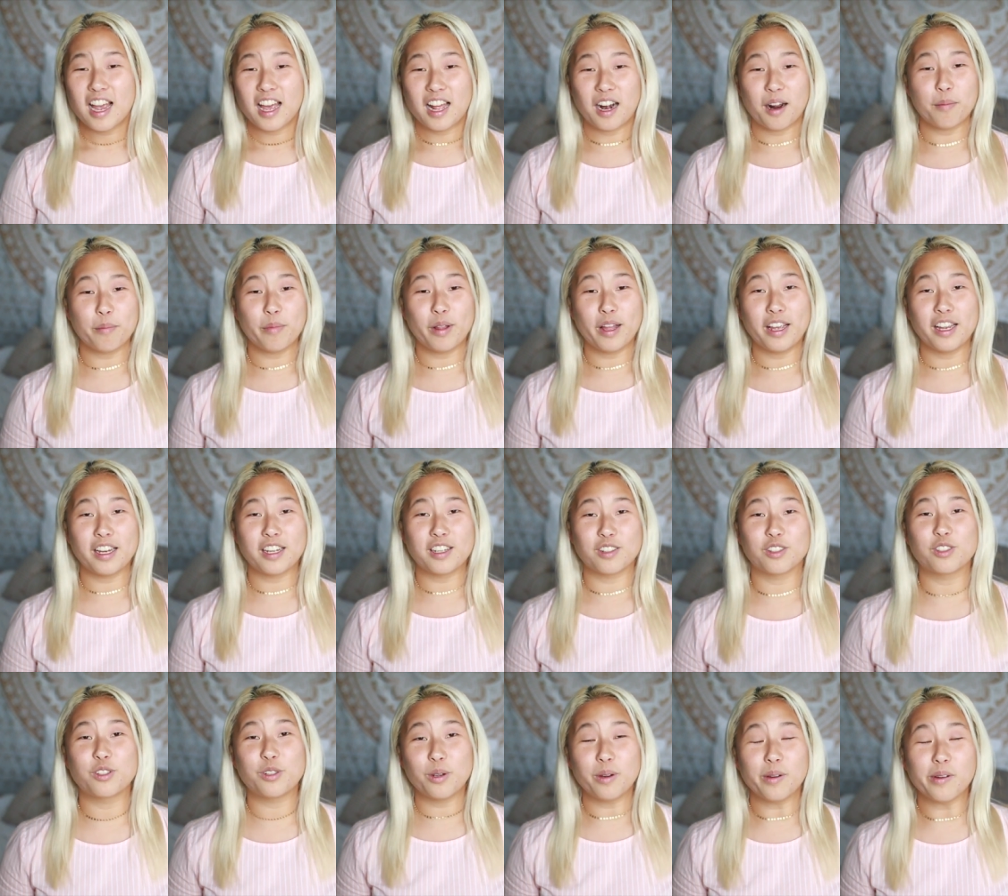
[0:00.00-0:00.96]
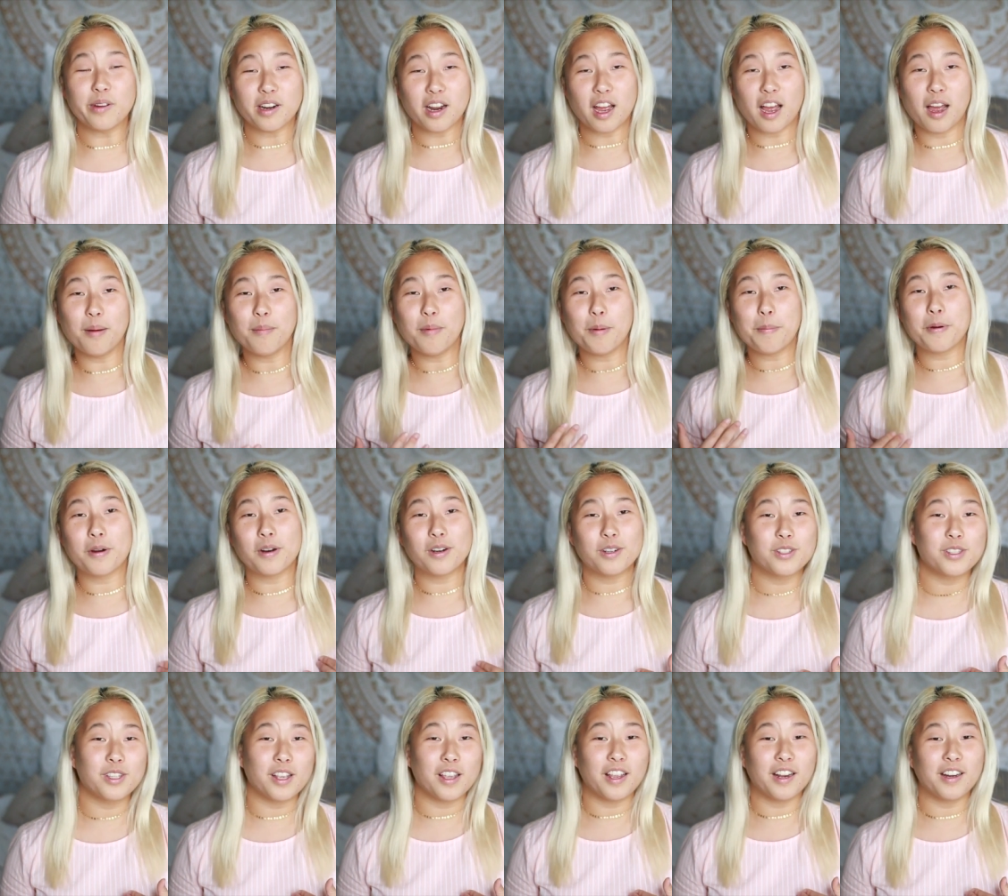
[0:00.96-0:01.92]
And I'm like, dude, I'm a
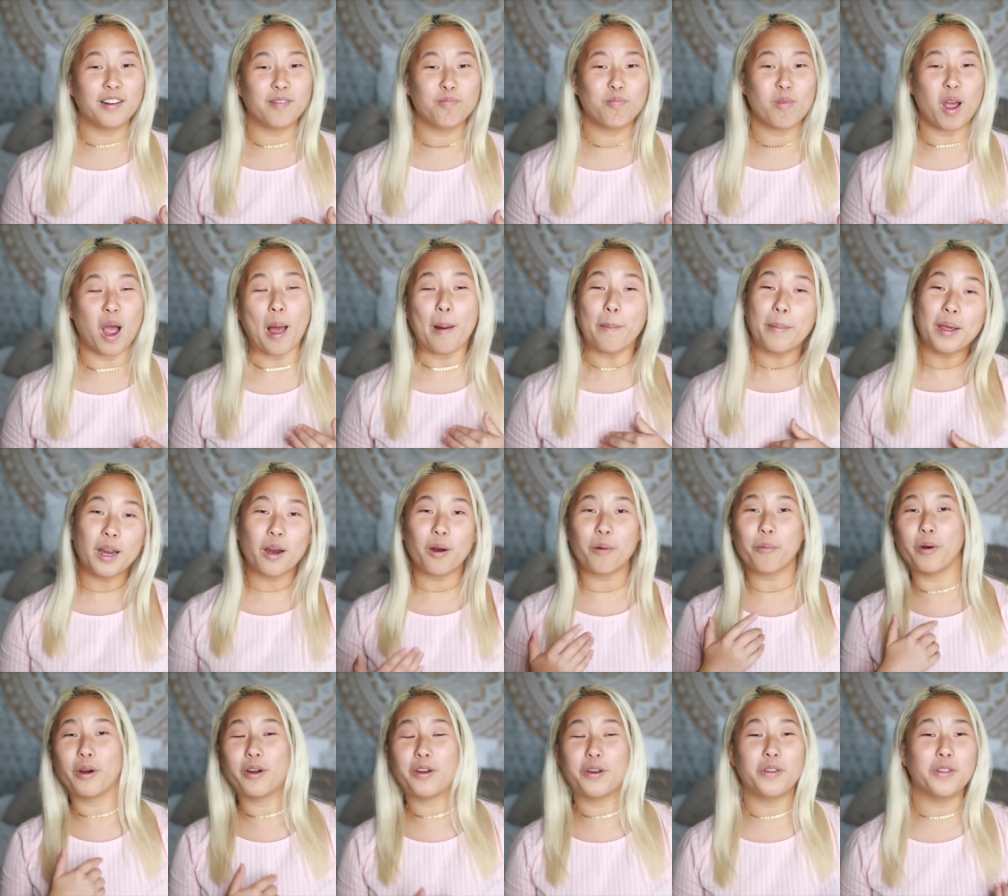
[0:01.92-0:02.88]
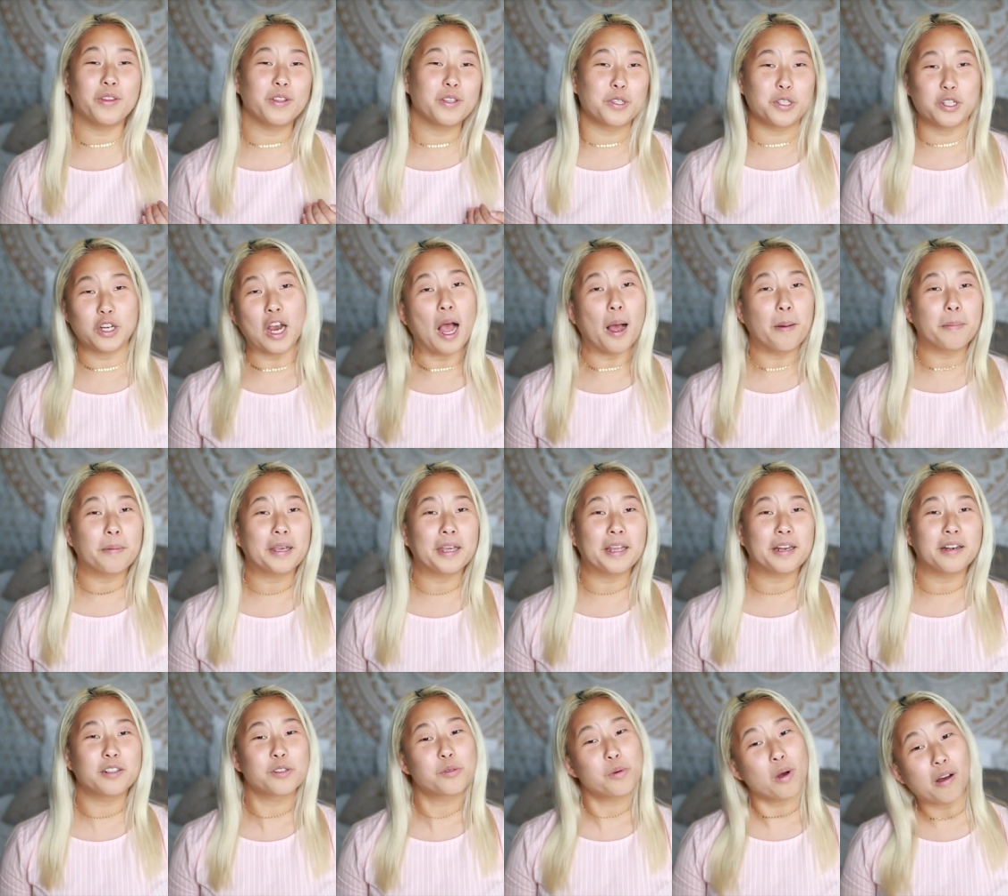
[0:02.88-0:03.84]
person. I'm here working this job,
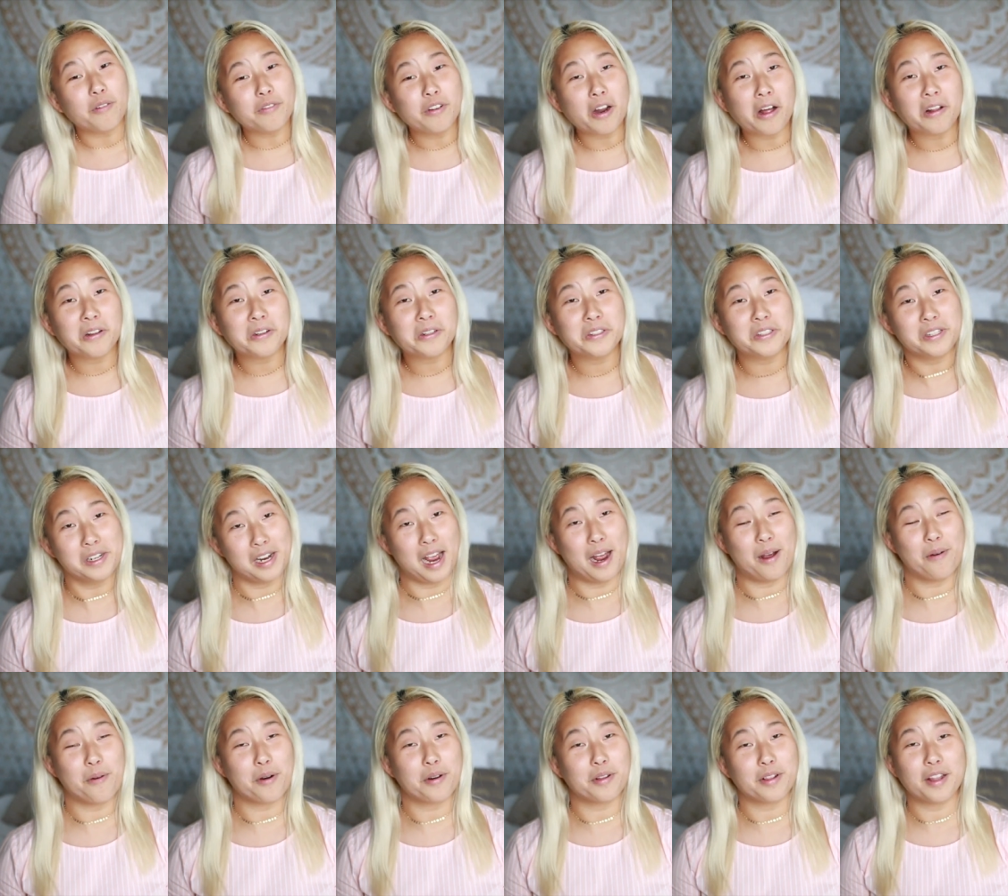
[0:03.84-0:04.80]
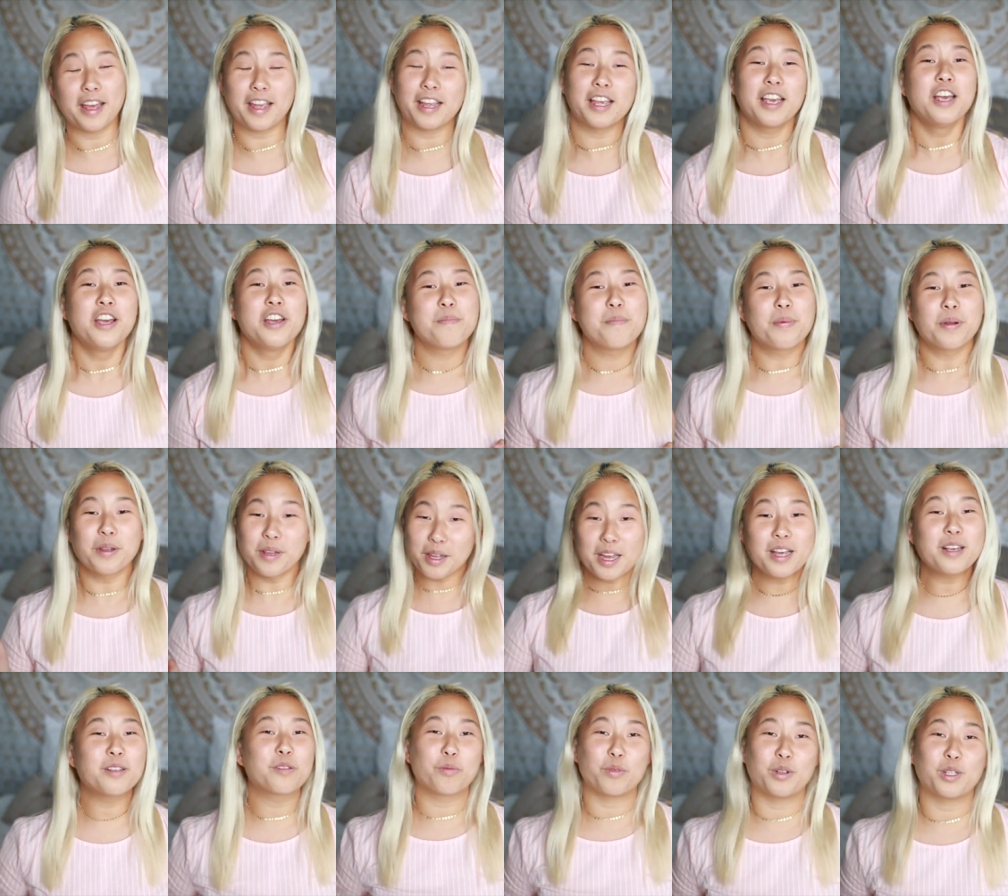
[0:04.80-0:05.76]
getting $12 an hour. Like,
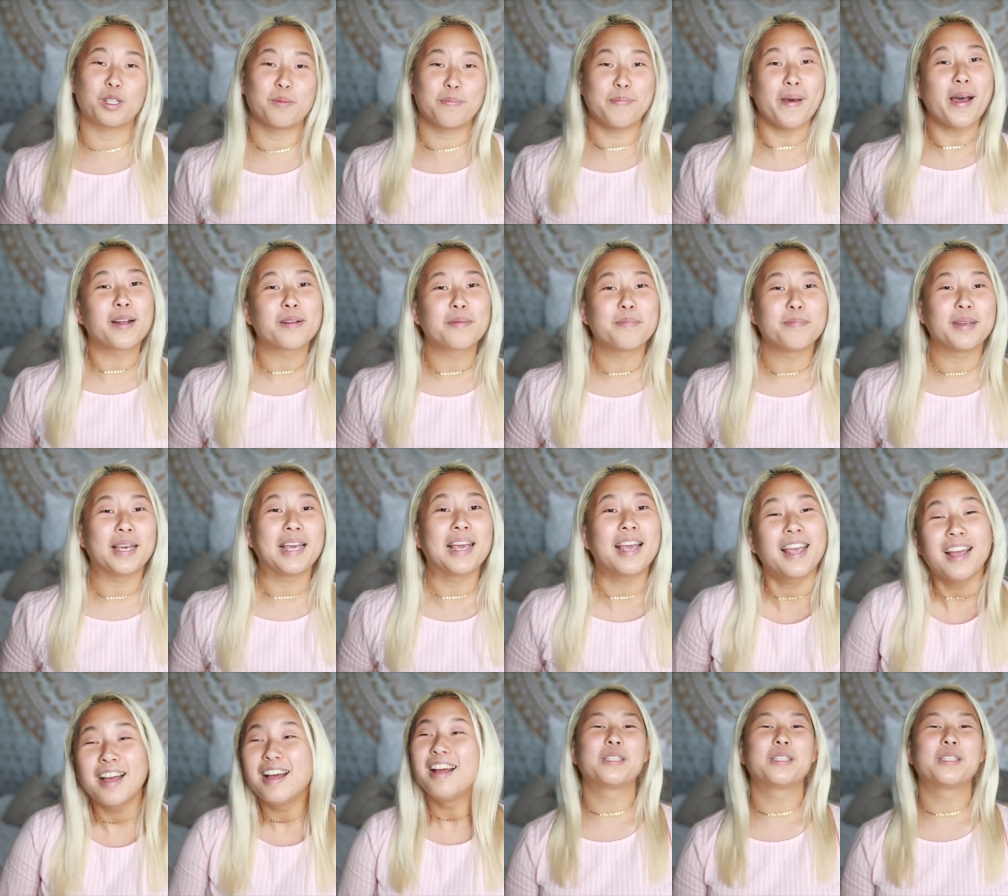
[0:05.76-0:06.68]
please respect me.